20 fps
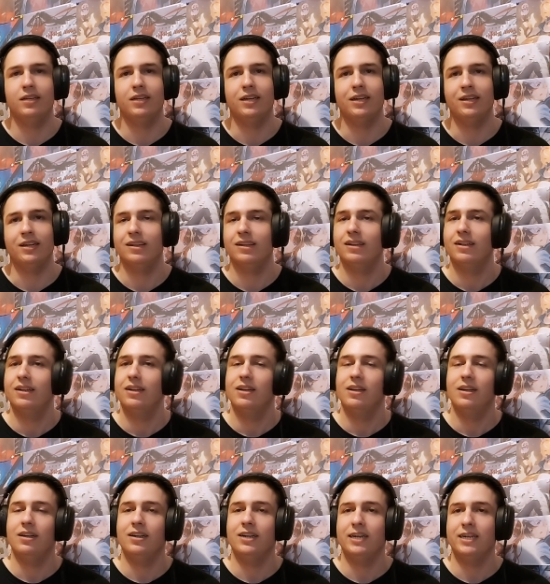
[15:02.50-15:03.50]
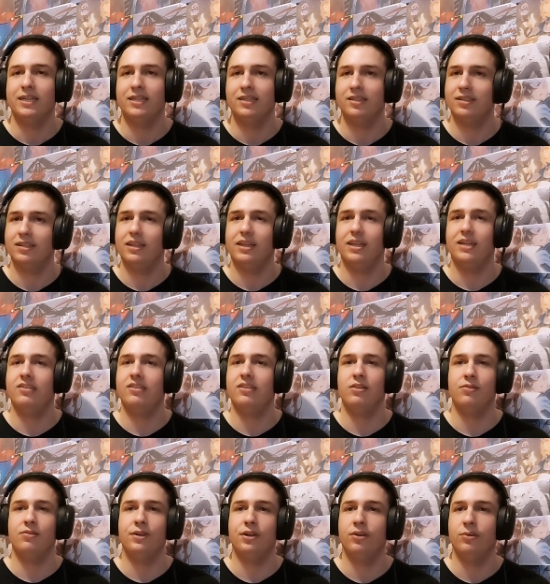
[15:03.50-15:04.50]
Yeah. All right. Next
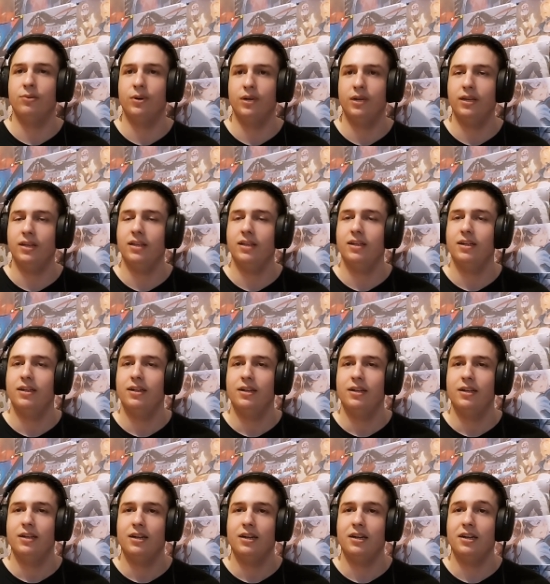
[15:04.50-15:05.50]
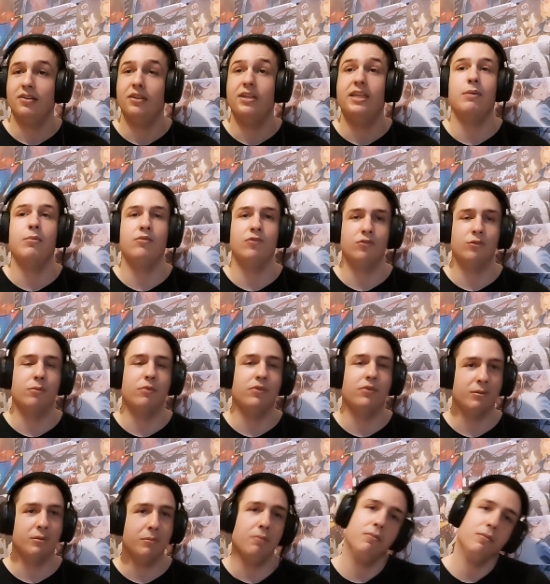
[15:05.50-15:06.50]
and final one, uh, the Game of Thrones
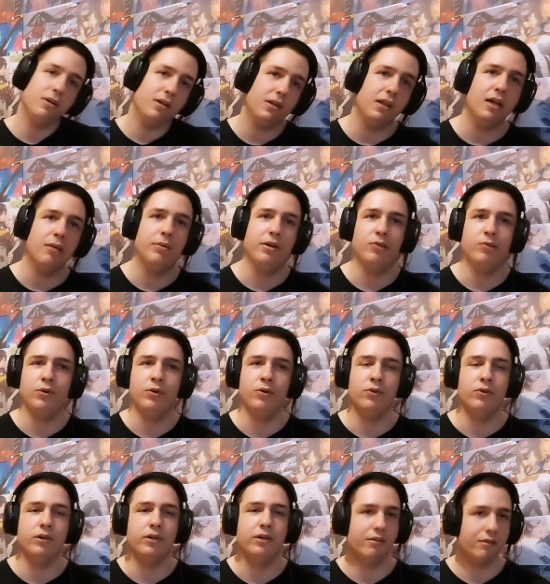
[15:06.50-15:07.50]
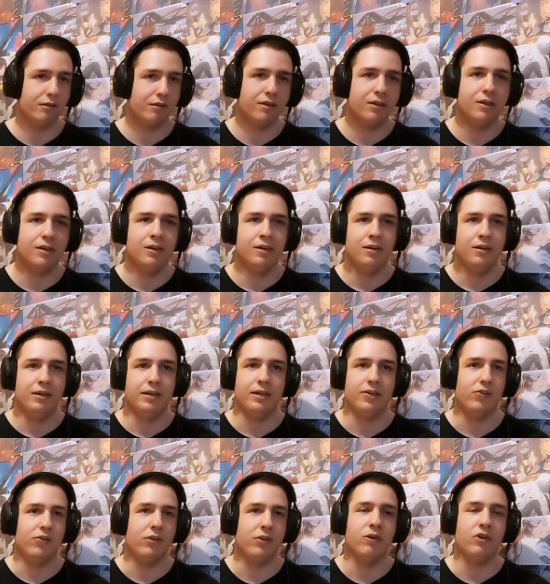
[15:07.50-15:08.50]
theme. I mean, we all know it.
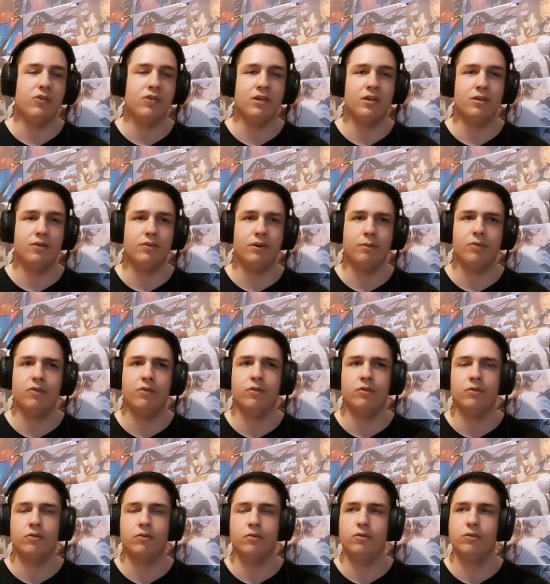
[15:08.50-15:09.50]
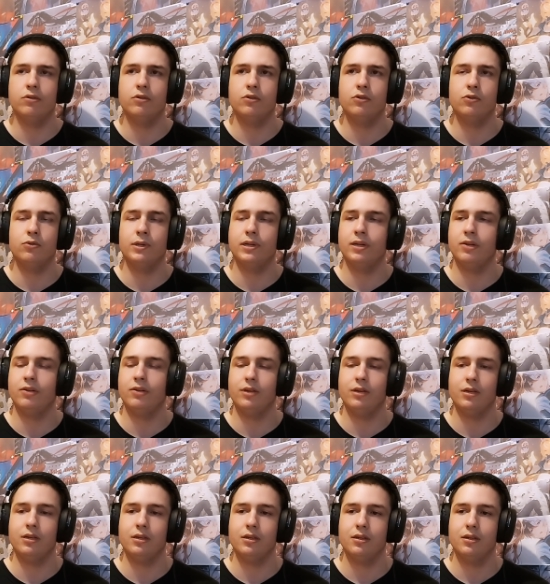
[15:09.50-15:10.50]
Yeah, I started watching from season three, I
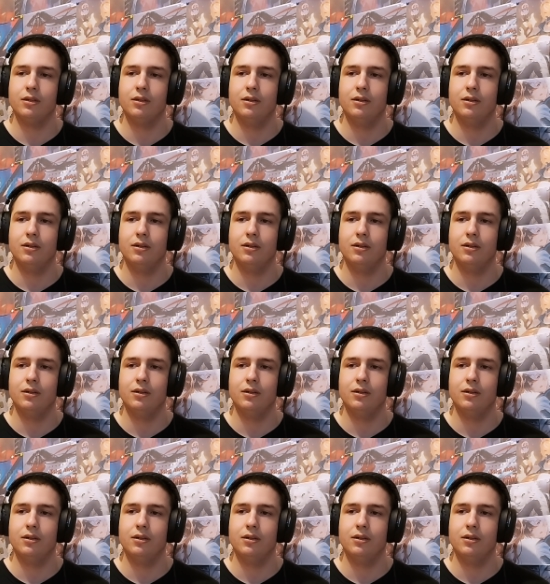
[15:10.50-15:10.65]
think.